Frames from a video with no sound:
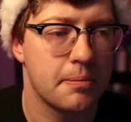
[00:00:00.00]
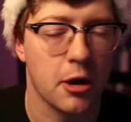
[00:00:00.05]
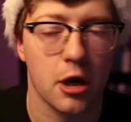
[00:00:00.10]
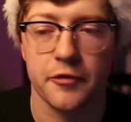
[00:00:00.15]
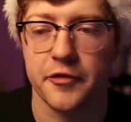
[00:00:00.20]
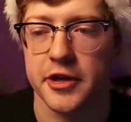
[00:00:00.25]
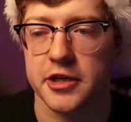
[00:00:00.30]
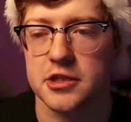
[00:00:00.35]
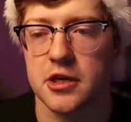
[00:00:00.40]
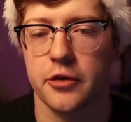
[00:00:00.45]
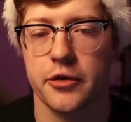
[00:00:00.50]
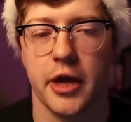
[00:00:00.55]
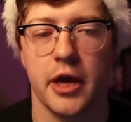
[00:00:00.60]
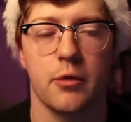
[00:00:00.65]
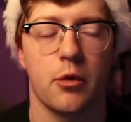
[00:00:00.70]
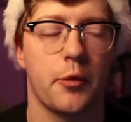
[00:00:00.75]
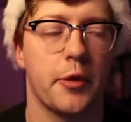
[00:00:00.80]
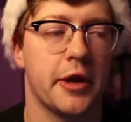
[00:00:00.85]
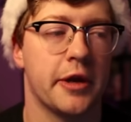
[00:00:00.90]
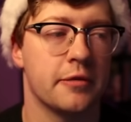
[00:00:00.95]
Perfect.
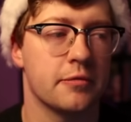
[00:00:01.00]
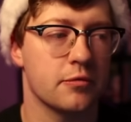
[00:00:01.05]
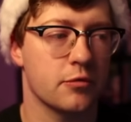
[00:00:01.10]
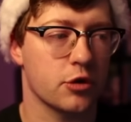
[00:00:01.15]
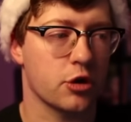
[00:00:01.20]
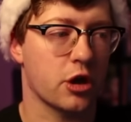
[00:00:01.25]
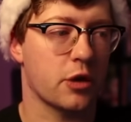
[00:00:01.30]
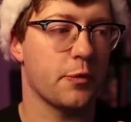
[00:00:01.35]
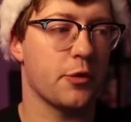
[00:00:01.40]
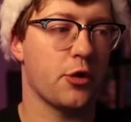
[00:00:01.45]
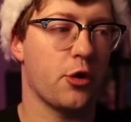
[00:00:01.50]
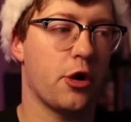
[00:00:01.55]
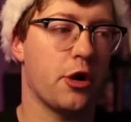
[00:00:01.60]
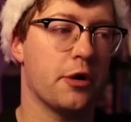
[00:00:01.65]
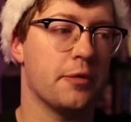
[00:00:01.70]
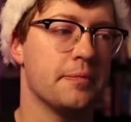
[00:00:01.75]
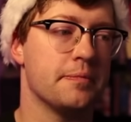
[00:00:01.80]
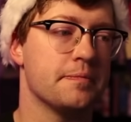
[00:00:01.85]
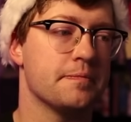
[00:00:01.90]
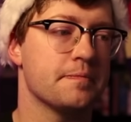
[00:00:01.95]
Okay, we're winning. We're cooking with
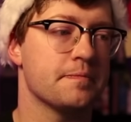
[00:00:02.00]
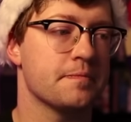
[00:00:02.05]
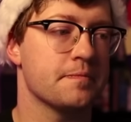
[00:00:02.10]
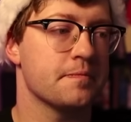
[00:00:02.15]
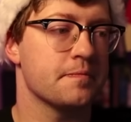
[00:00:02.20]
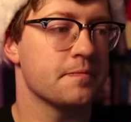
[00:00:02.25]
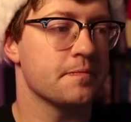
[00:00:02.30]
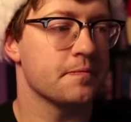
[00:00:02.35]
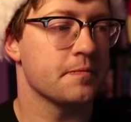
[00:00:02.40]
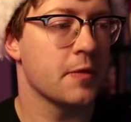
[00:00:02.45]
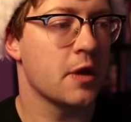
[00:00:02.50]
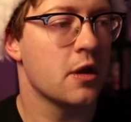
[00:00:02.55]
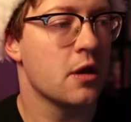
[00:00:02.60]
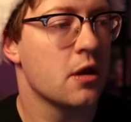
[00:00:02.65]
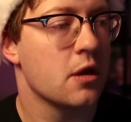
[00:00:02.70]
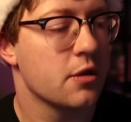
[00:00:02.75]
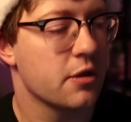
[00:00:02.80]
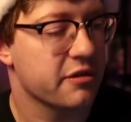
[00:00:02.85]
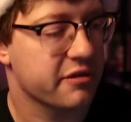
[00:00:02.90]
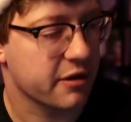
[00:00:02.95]
oil.
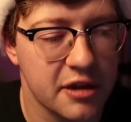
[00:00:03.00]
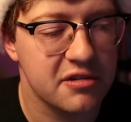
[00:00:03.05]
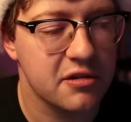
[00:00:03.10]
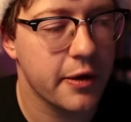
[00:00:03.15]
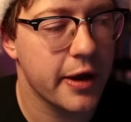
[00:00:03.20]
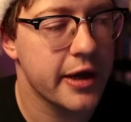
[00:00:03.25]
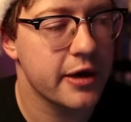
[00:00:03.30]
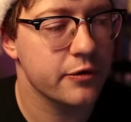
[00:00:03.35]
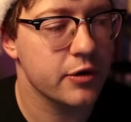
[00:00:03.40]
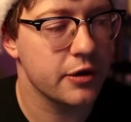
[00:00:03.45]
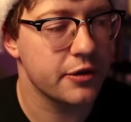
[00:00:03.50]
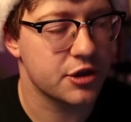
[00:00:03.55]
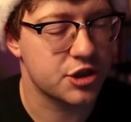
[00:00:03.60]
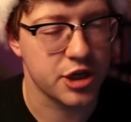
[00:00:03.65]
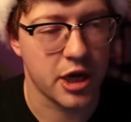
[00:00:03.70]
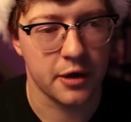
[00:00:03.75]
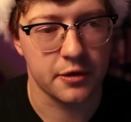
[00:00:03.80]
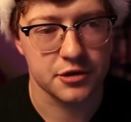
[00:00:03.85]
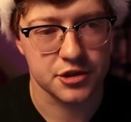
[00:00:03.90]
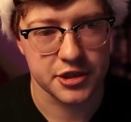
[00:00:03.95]
Let's go ahead and read the
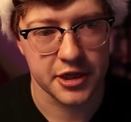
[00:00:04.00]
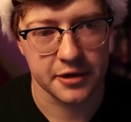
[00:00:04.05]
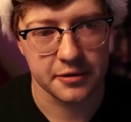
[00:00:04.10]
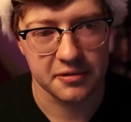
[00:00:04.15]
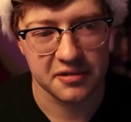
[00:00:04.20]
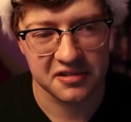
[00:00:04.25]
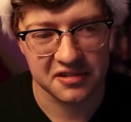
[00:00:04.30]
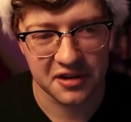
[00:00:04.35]
challenge now.